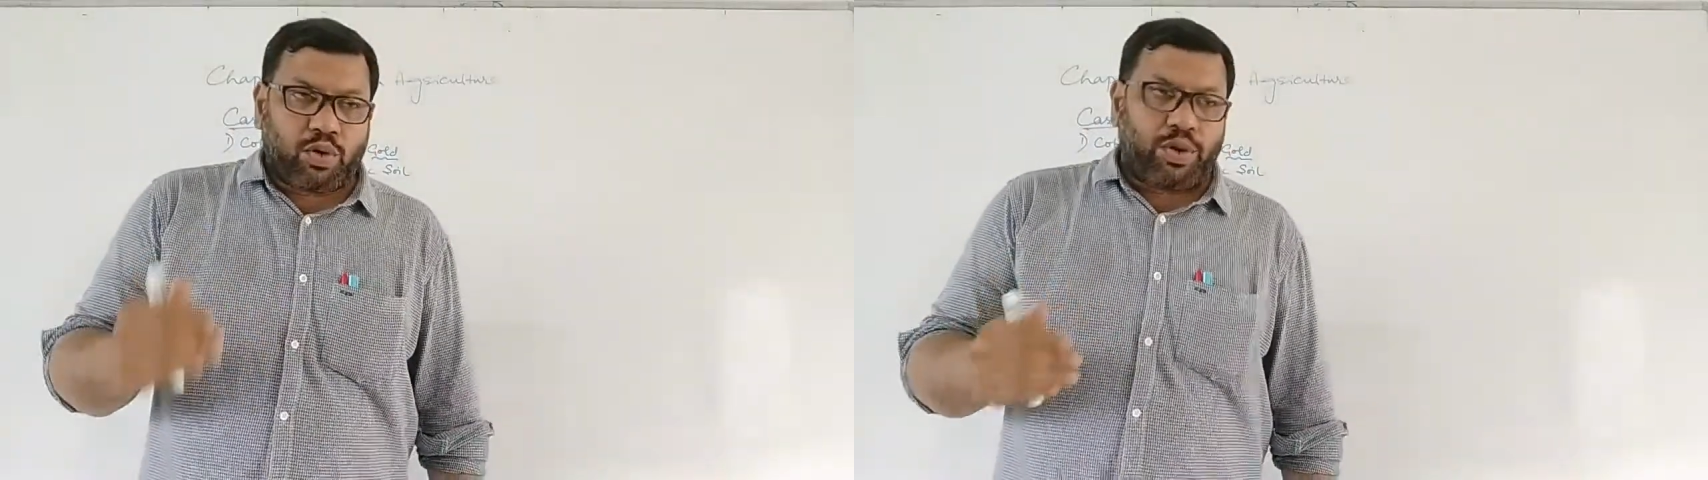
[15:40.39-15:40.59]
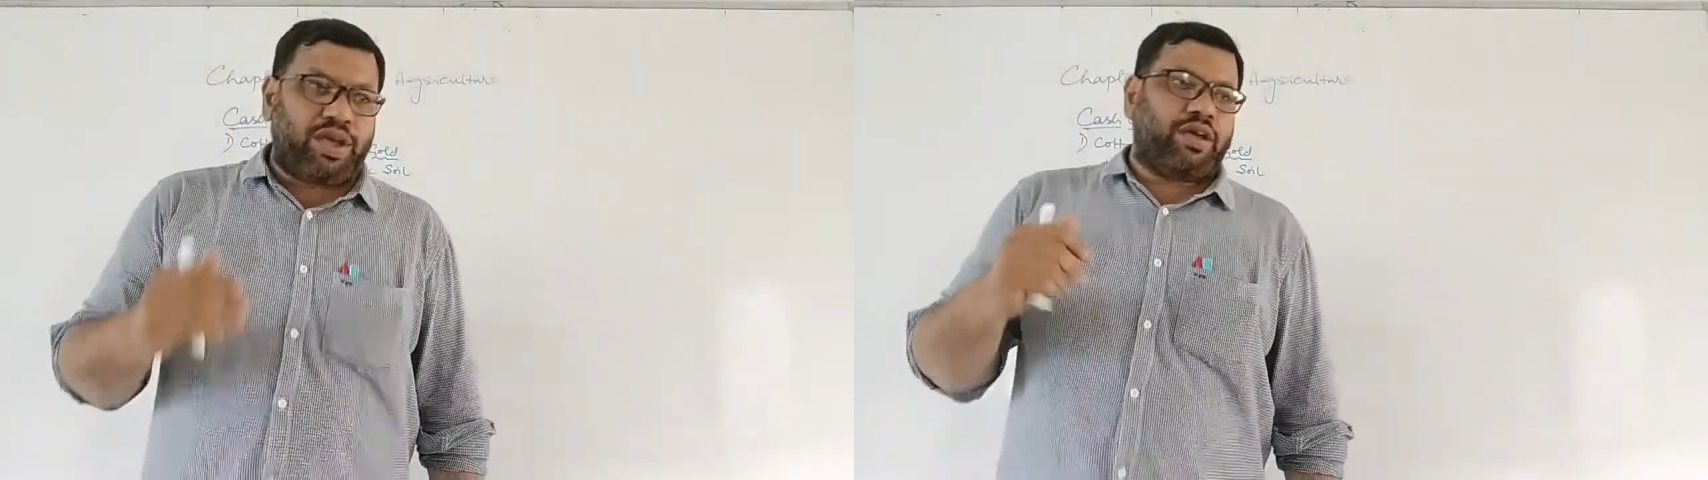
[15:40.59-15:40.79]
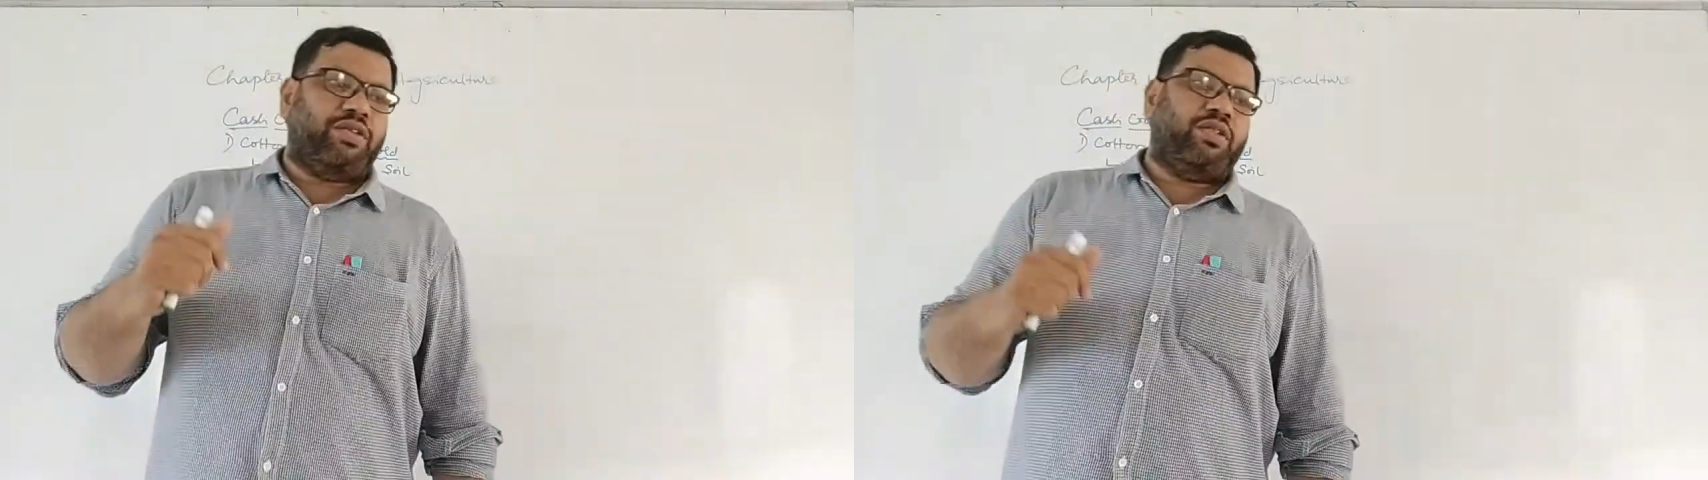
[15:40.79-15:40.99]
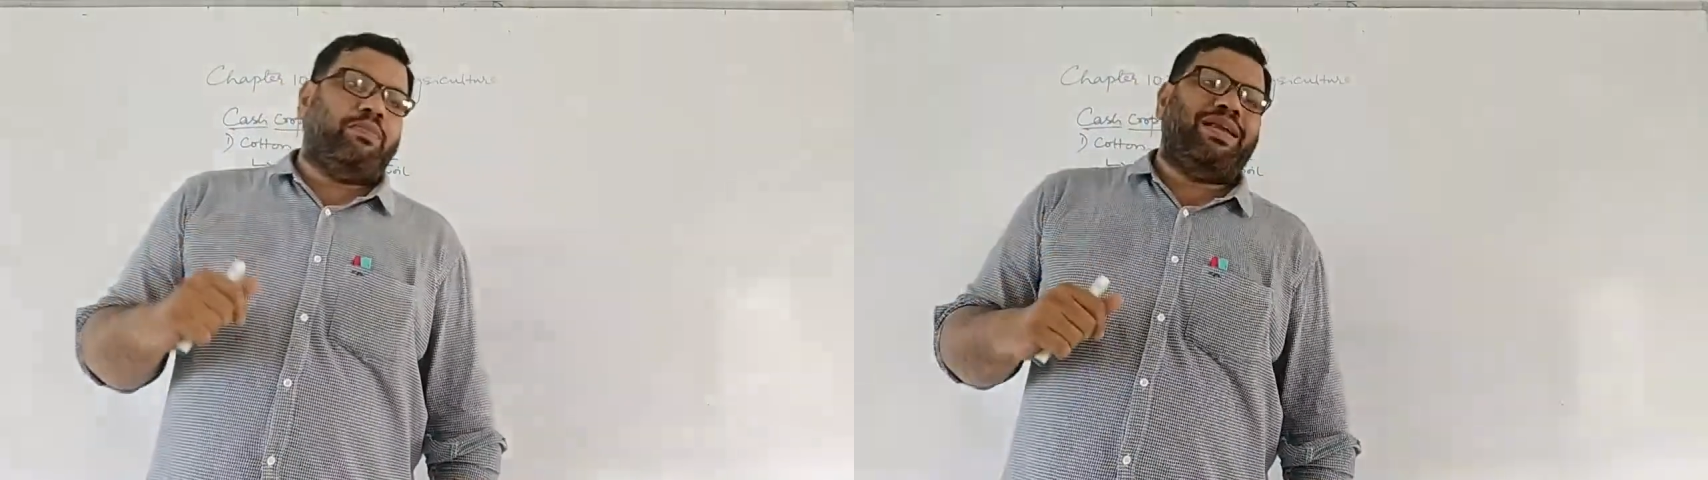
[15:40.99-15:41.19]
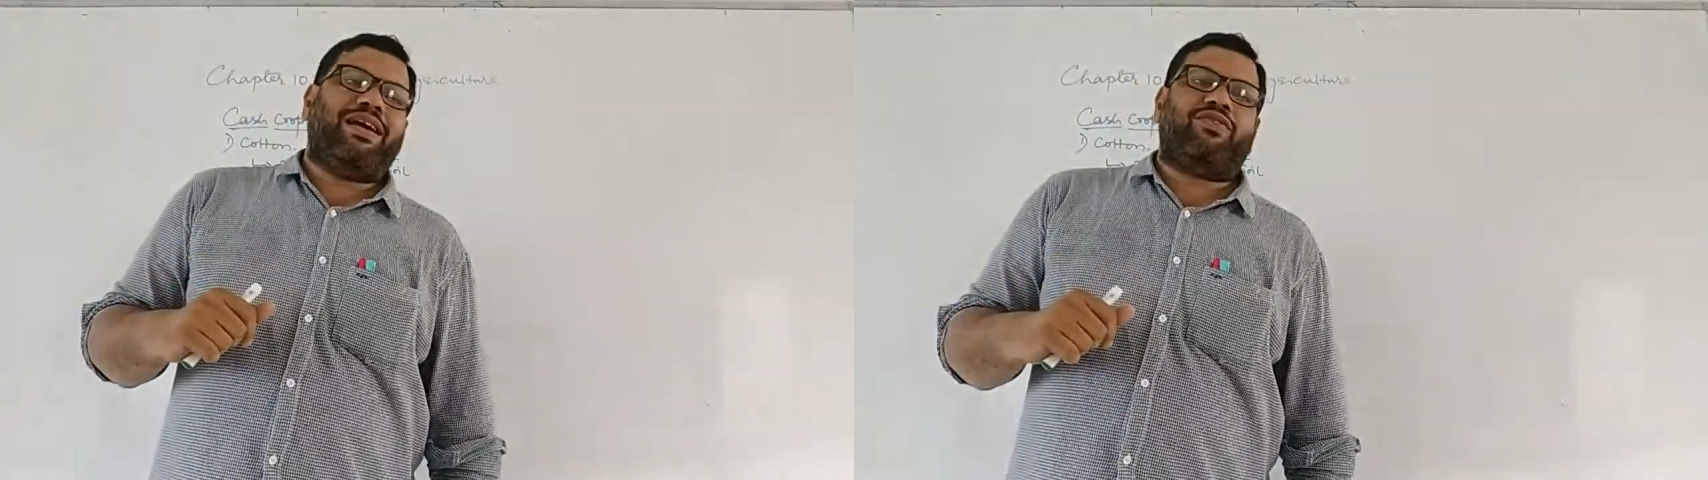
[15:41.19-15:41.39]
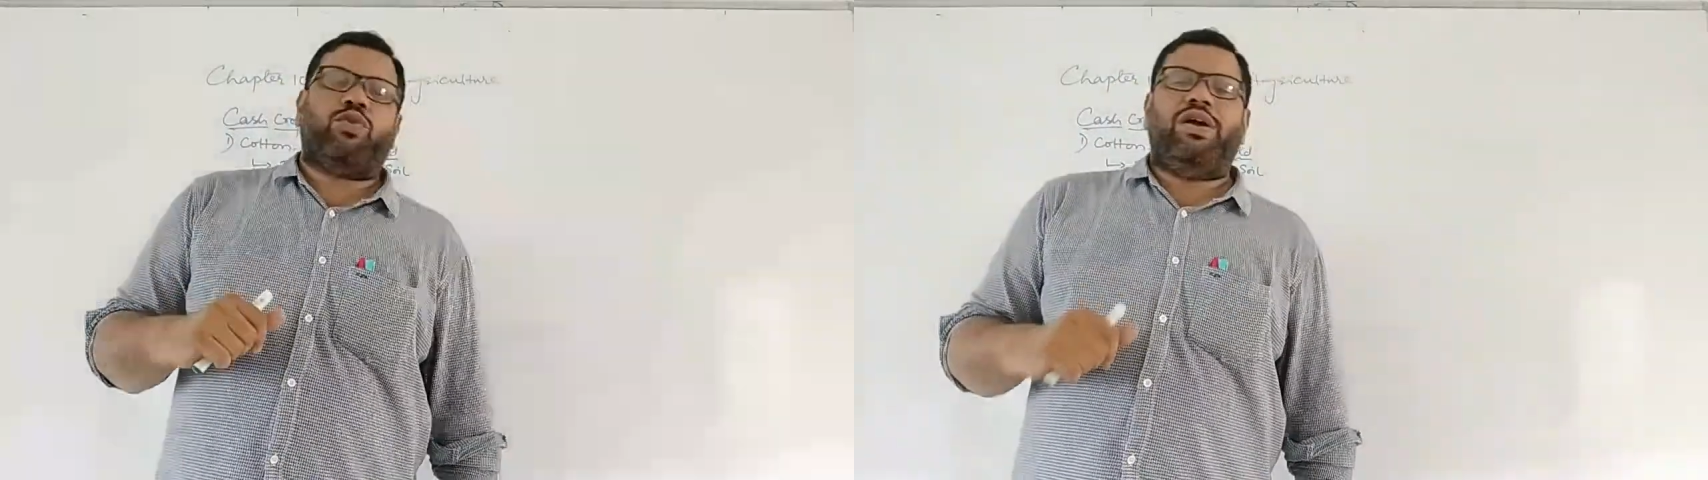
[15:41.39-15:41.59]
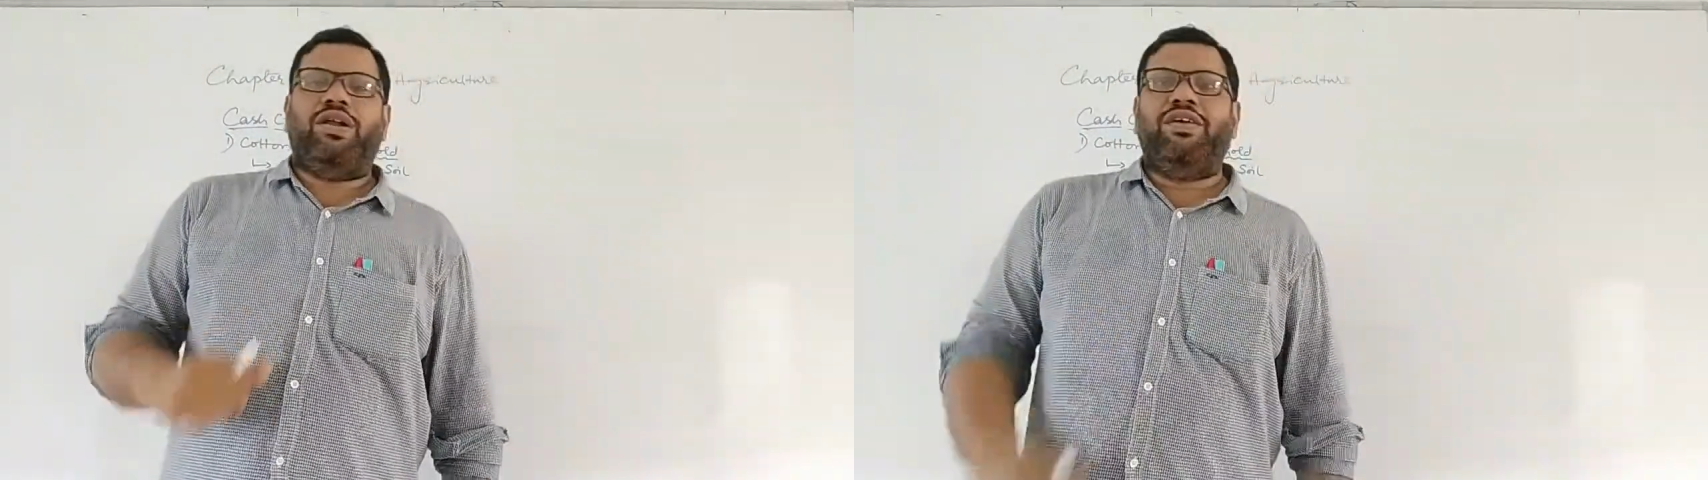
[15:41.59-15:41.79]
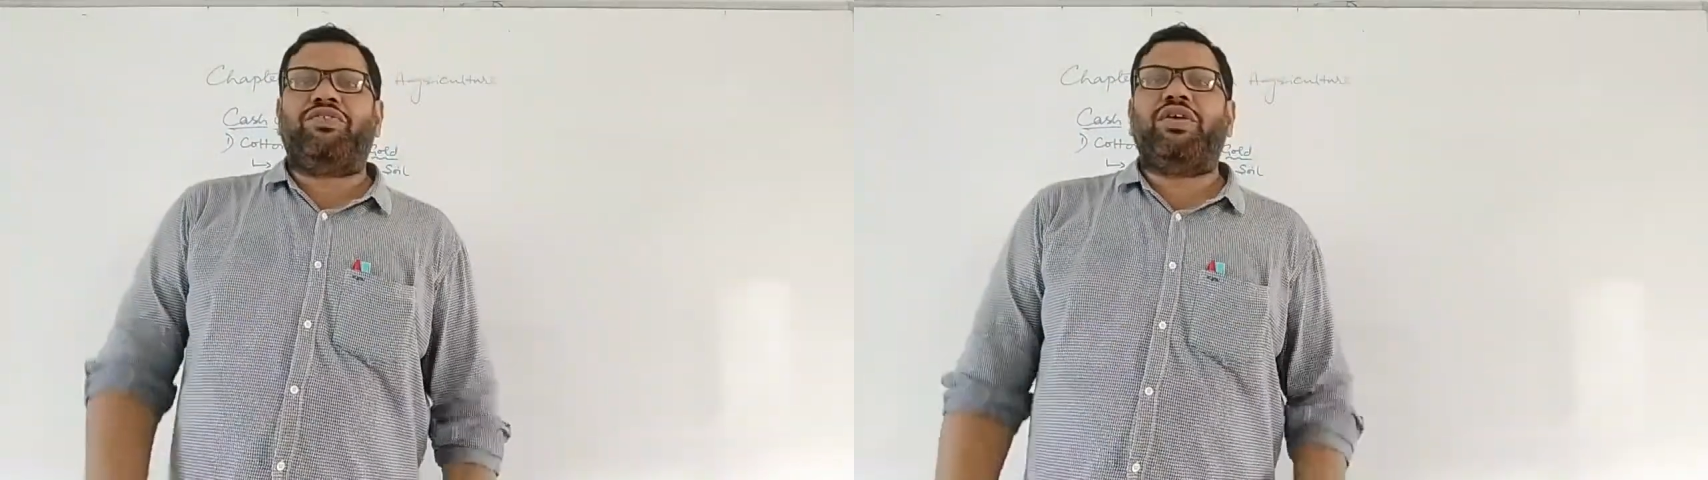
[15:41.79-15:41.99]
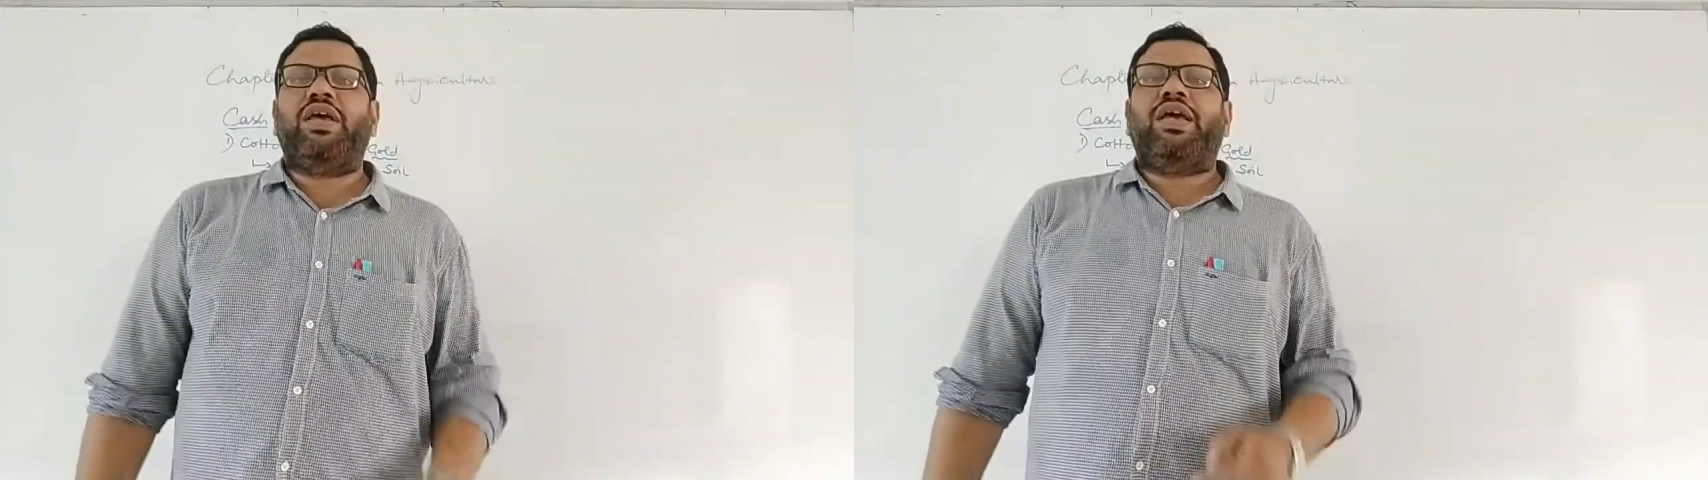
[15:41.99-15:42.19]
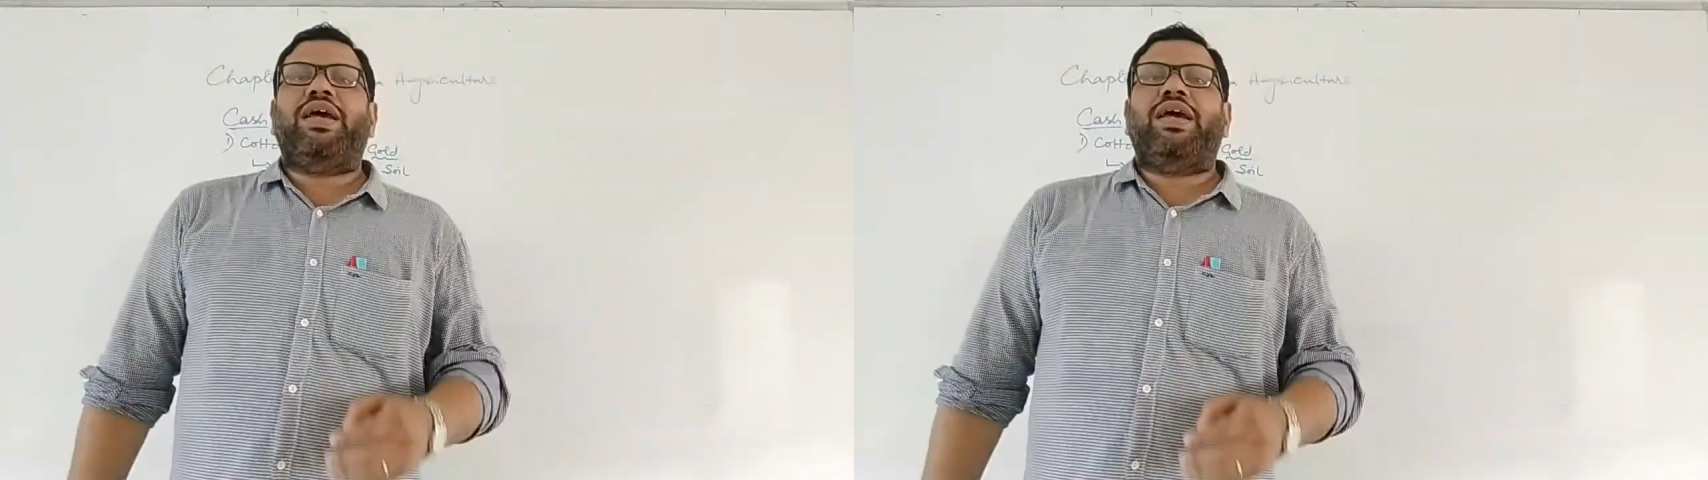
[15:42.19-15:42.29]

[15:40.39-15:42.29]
growing in the black soil is